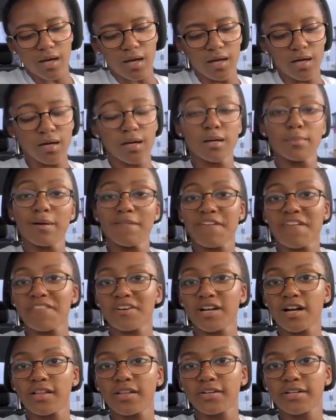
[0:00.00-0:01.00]
My
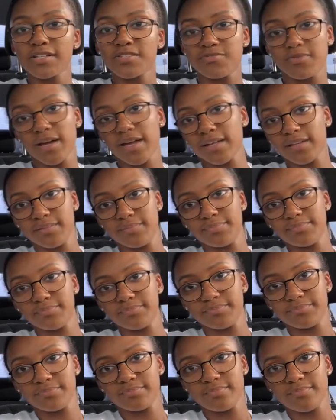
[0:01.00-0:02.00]
favorite color is red.
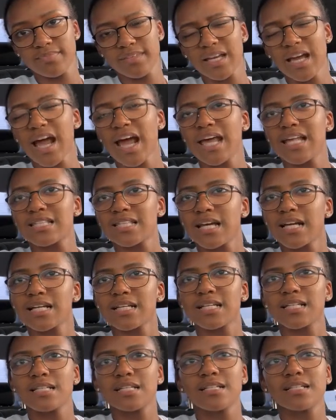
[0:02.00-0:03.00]
It's like
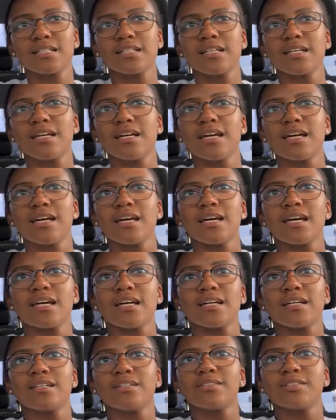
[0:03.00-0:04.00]
a,
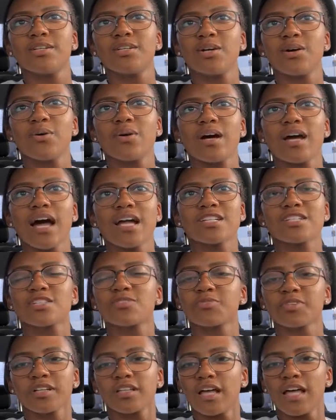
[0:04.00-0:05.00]
you know,
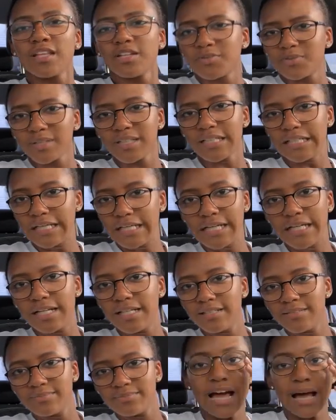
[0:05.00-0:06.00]
I look really good in
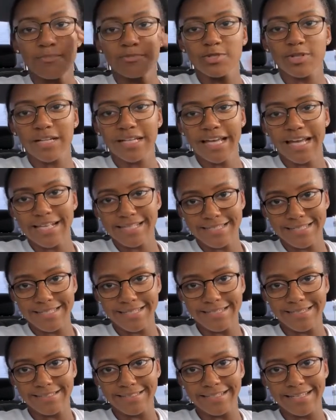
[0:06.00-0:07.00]
it. I'm turning
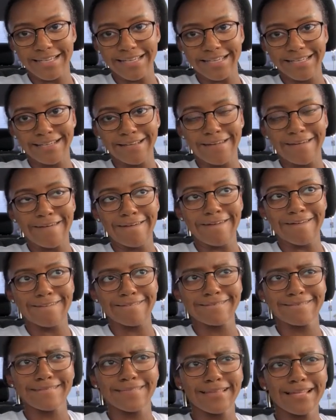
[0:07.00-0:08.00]
18 in
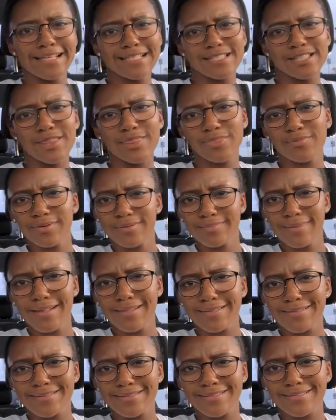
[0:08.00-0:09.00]
less than 3
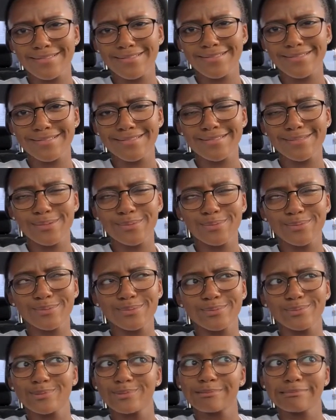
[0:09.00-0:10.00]
months,
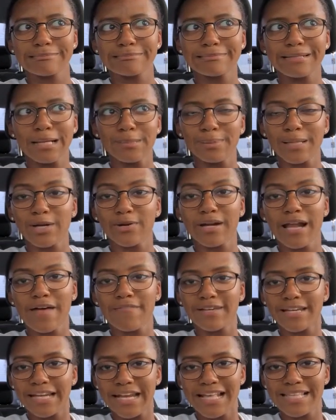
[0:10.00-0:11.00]
so I plan on
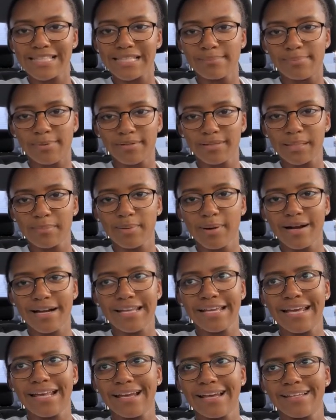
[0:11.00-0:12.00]
having an 18th birthday
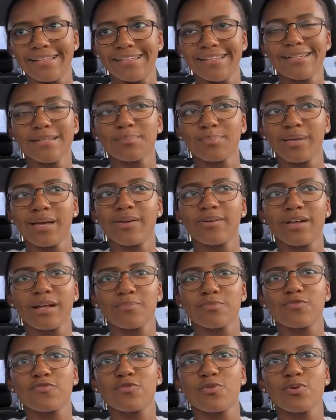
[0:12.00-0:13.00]
party, and I didn't plan on
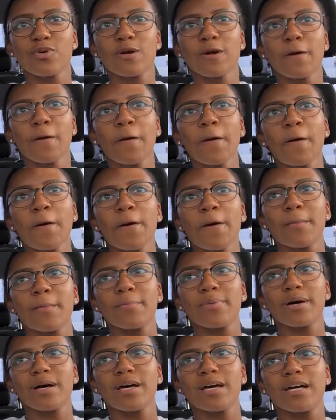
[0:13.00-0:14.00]
it before,
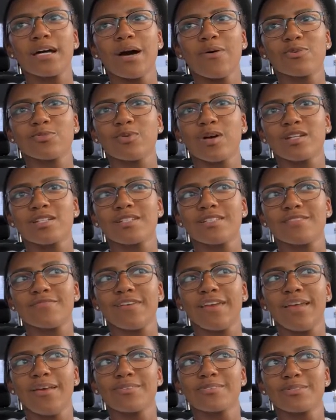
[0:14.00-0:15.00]
but I was watching
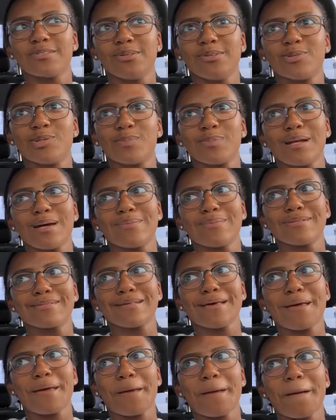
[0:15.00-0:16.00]
videos on YouTube and I was
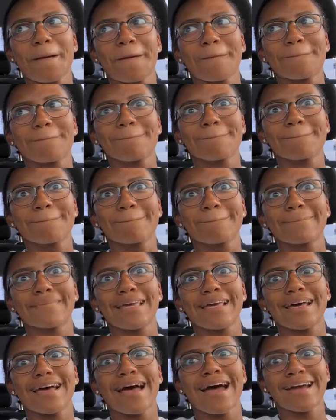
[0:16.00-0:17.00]
like,
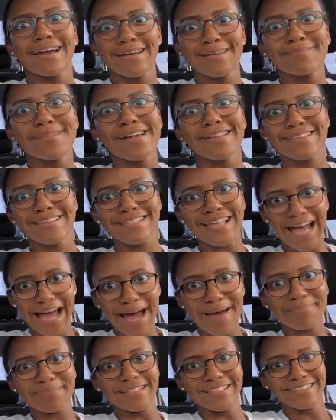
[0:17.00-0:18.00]
I could make this
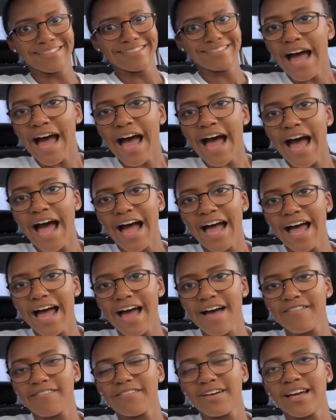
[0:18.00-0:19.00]
happen. I
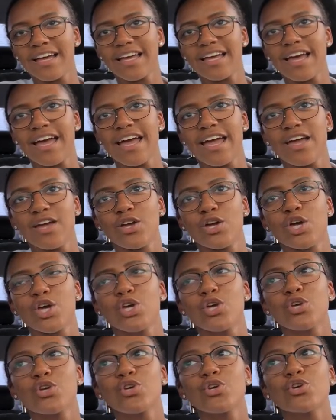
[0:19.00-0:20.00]
have a
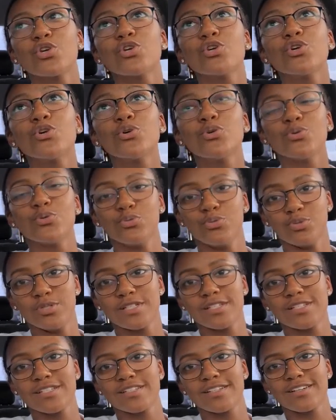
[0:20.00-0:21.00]

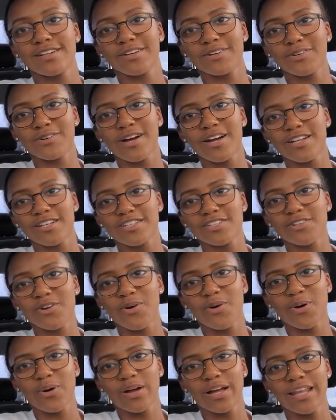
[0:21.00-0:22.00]
huge crush
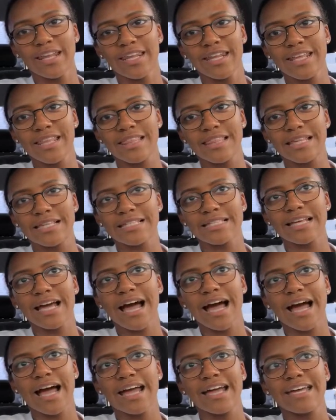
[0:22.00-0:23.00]
on this
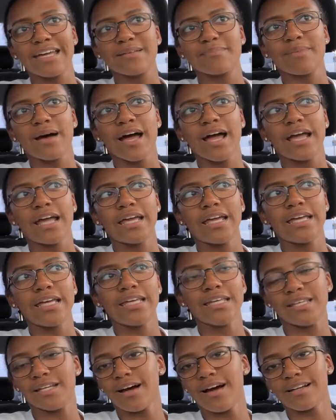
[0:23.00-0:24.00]
guy in my
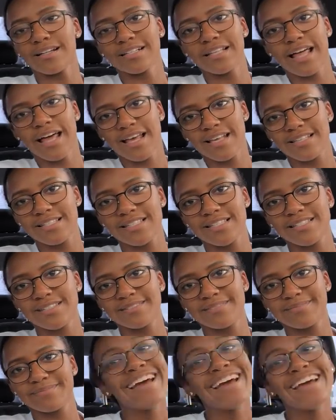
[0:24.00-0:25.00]
econ class.
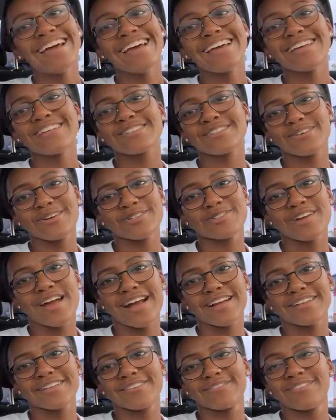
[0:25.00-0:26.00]
He's so
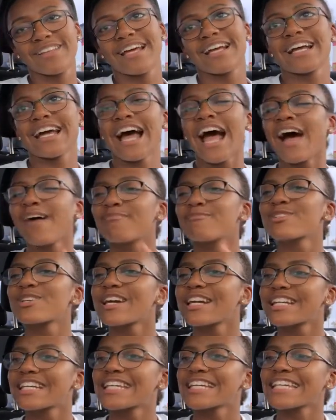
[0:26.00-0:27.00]
attractive. Like, I'm
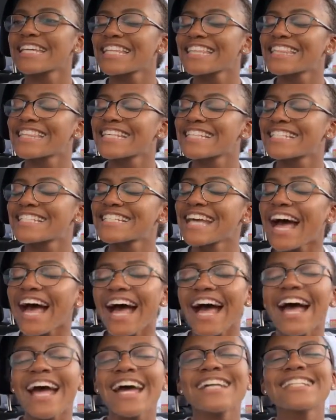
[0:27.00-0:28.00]
trying to get this
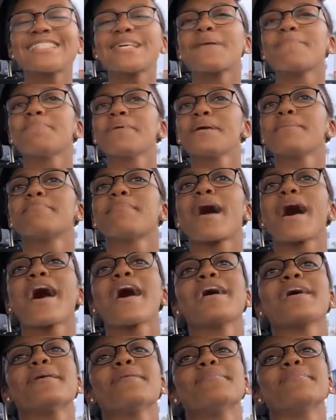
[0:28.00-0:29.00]
guy to be
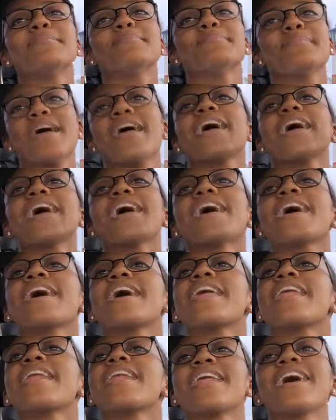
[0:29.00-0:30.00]
my
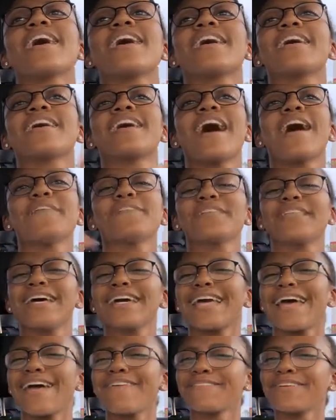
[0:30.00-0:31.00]
man. I feel
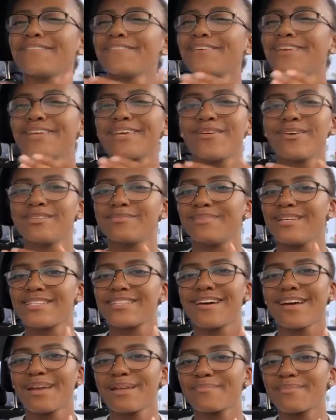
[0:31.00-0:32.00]
like every video is me
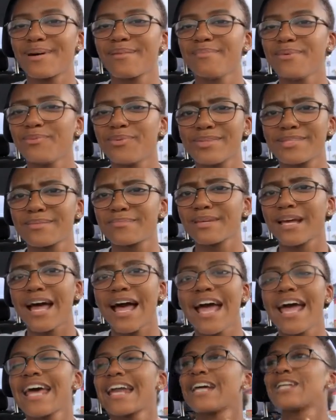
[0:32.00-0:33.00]
talking about me with some
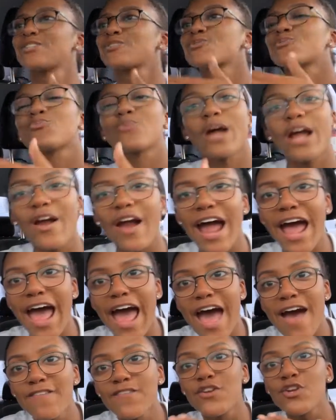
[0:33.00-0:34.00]
guy, and I swear I
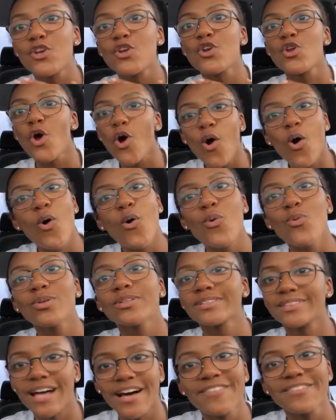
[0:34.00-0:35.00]
have no
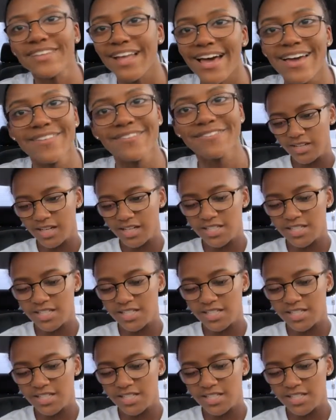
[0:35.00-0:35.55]
love life.